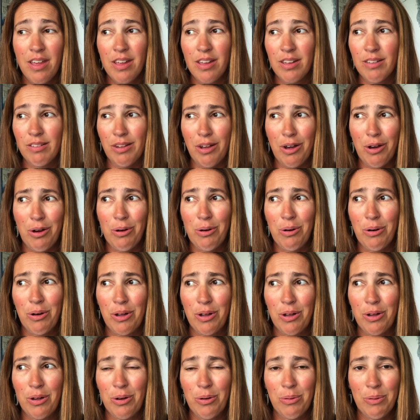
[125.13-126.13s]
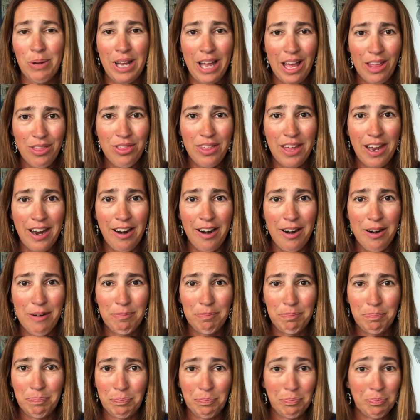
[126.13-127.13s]
So we get there,
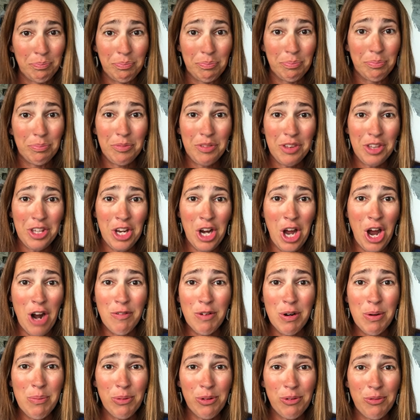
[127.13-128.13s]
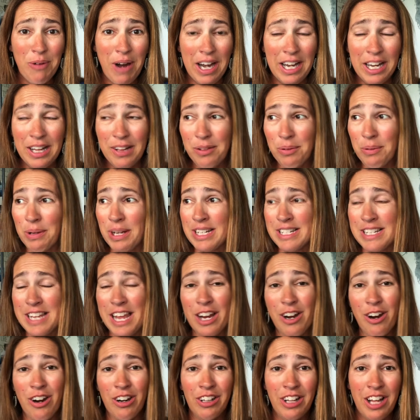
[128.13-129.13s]
our room's ready, so we could
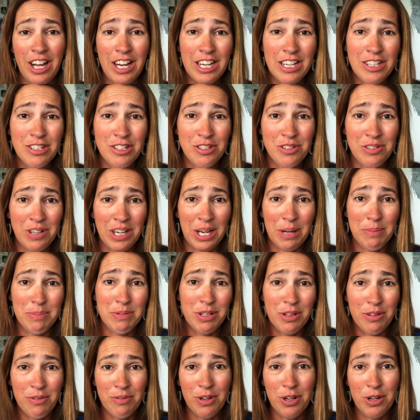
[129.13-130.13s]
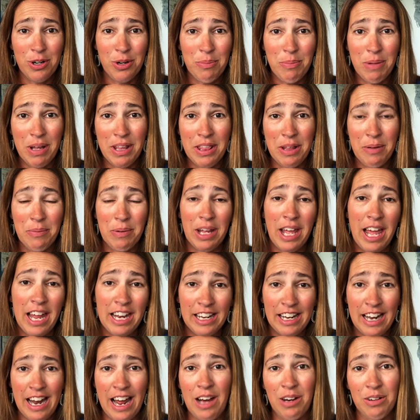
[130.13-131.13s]
take our luggage straight up to the room, and then we
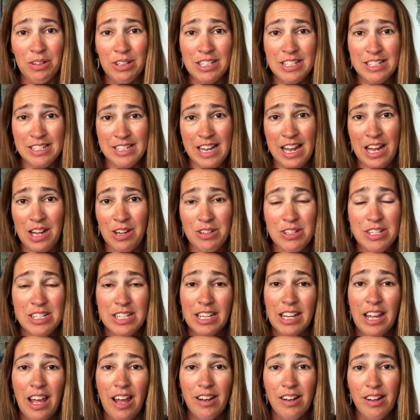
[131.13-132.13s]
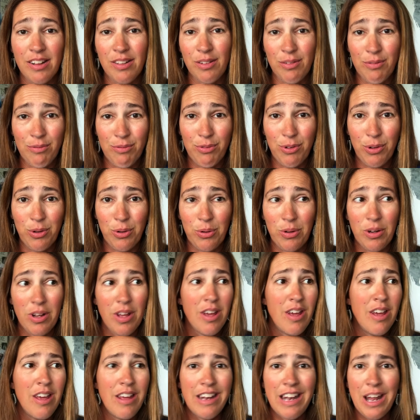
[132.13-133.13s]
headed out to town to get some food.
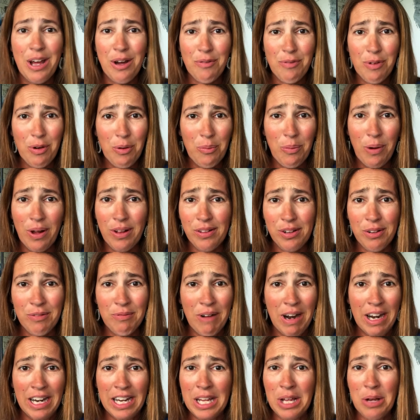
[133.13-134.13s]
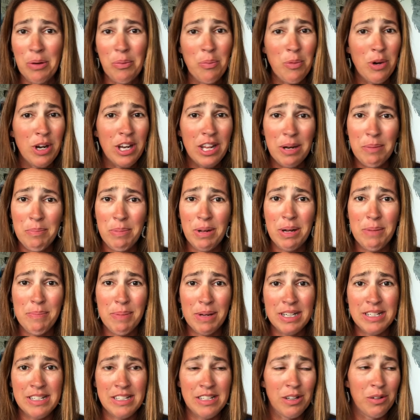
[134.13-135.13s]
Now, if it wasn't ready, it wouldn't have been a
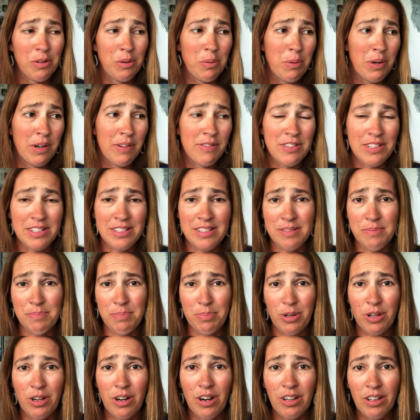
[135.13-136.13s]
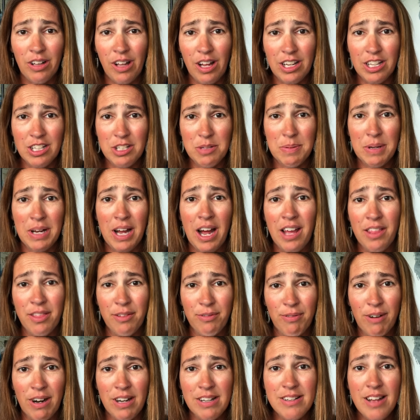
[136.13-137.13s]
big deal. We would have just put our luggage behind the
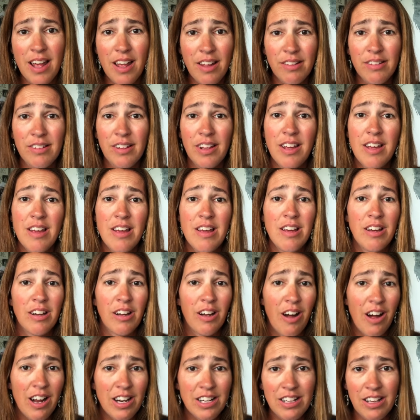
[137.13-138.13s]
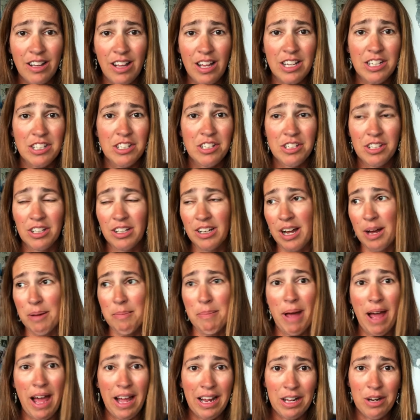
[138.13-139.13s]
front desk, gone to lunch, come
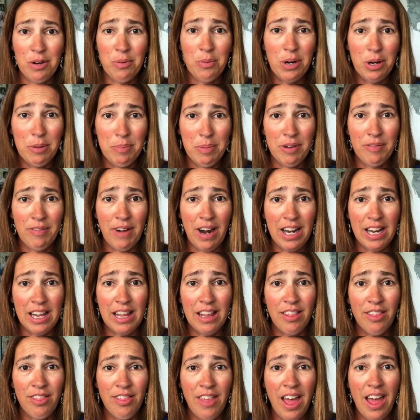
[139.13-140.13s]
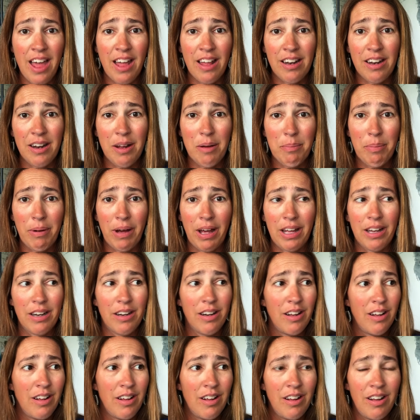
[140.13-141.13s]
back, and it would have been ready then. But
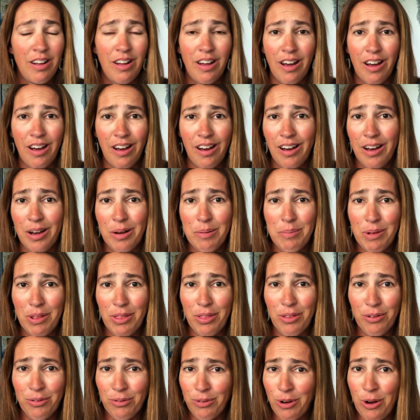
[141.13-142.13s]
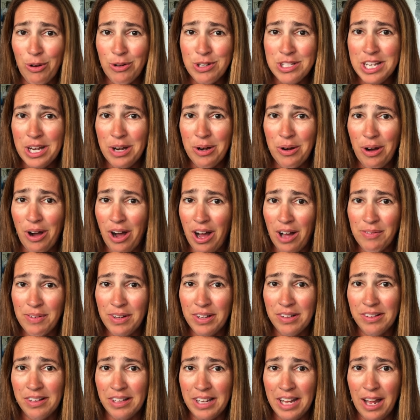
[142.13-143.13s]
the hotel
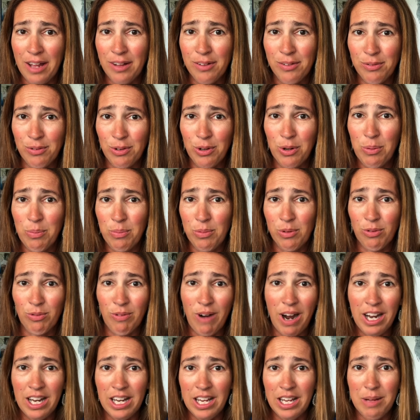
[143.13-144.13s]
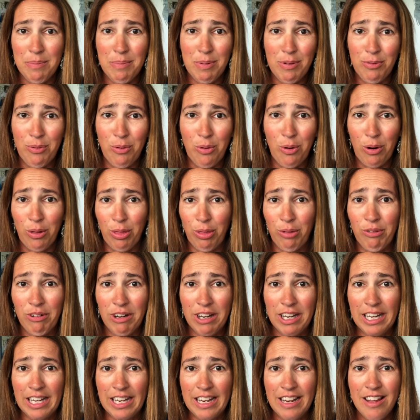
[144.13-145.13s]
obviously has rooms ready before
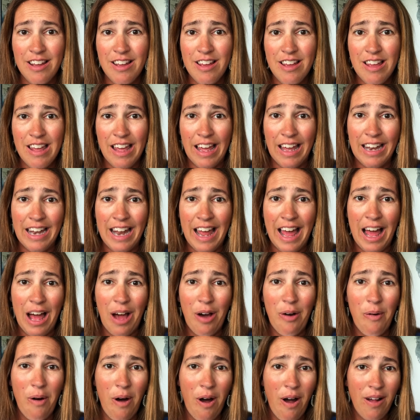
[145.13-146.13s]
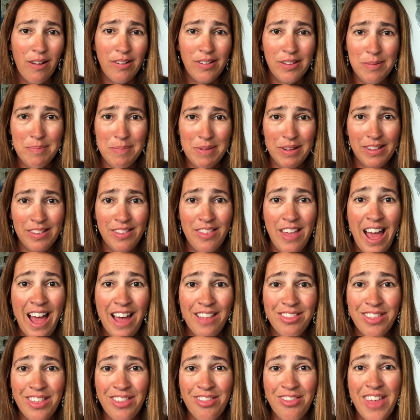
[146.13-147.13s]
3, and how awesome is
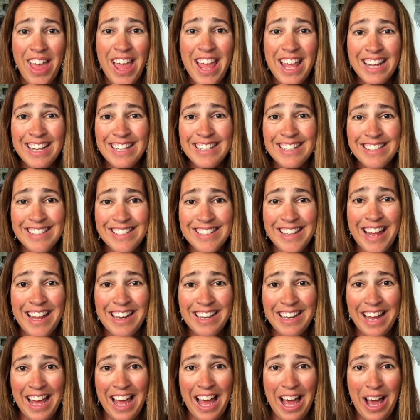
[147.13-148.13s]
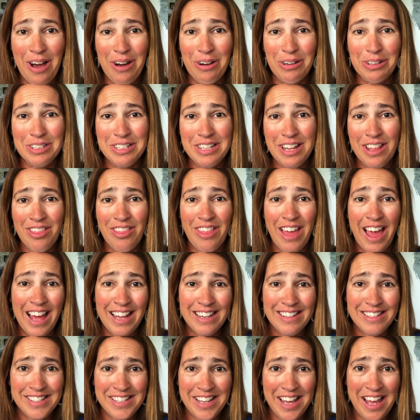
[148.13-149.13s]
that, that they could send out
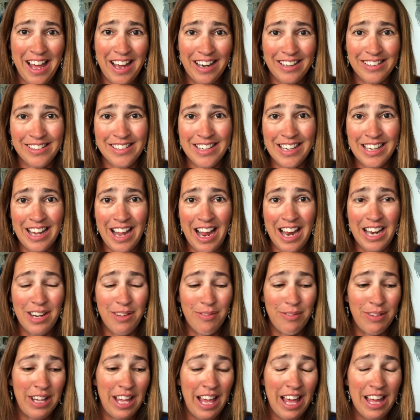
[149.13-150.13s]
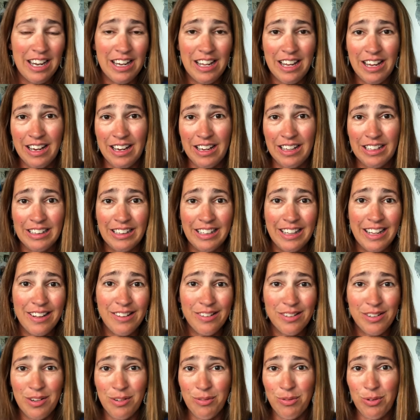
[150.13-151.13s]
that text and kind of get a
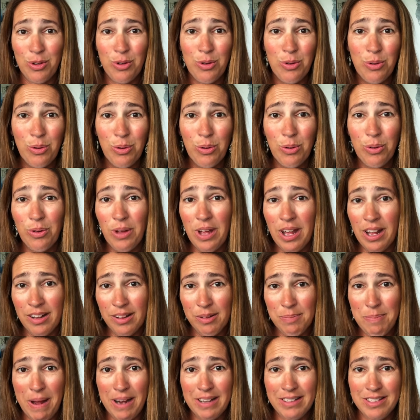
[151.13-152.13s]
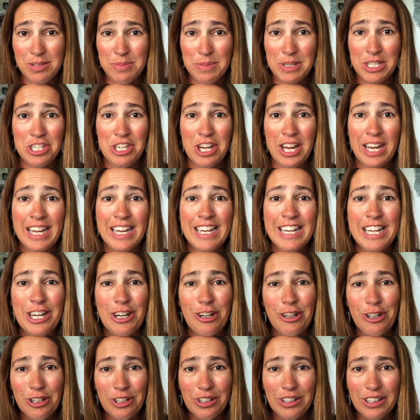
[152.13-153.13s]
list of who expects to be checking in
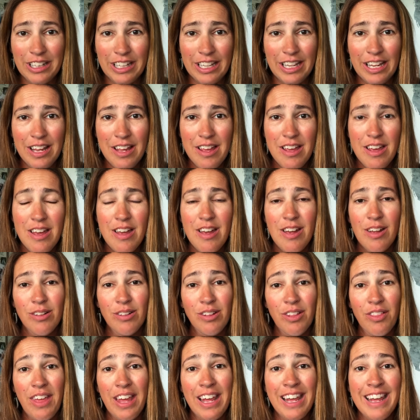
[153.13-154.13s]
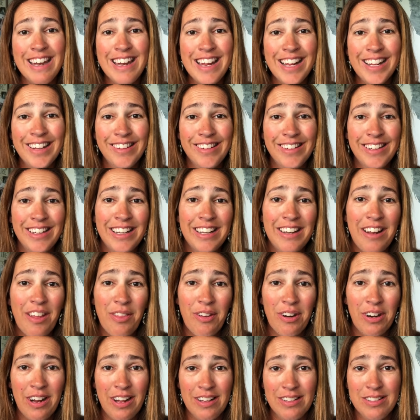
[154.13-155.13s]
early so they can exceed
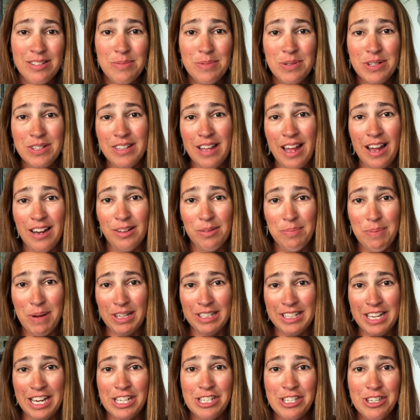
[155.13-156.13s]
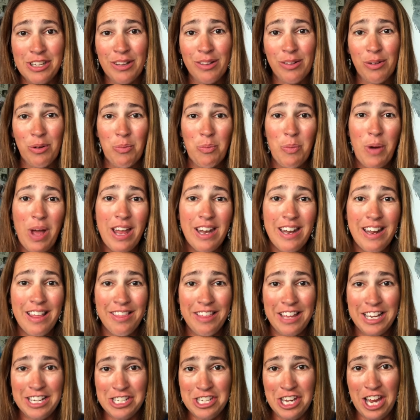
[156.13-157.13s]
their customers' expectations when
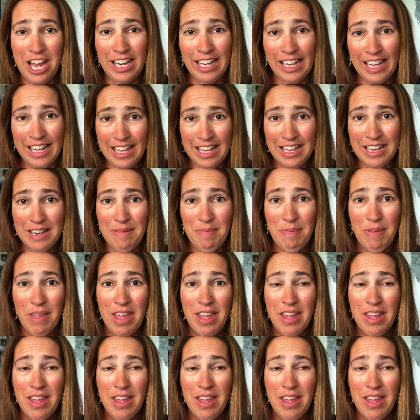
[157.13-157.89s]
they check in.